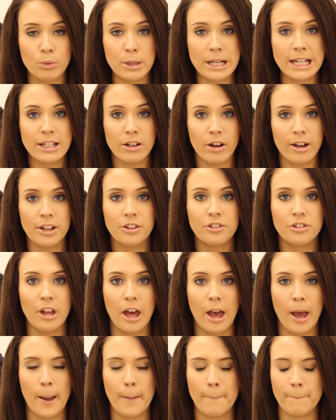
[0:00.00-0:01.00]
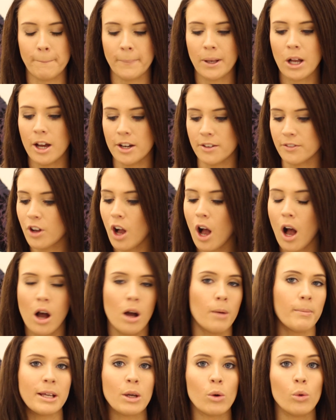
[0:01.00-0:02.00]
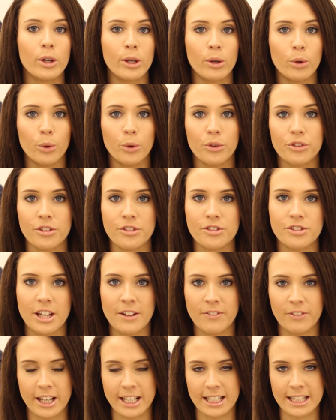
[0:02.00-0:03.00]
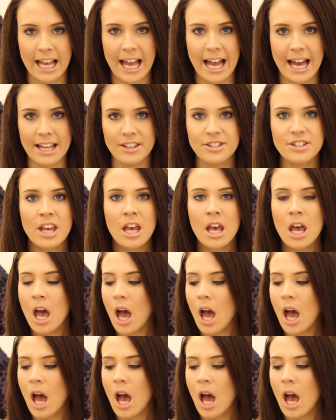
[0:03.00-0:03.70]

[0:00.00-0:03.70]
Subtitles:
really nice kind of calming oils and stuff like that.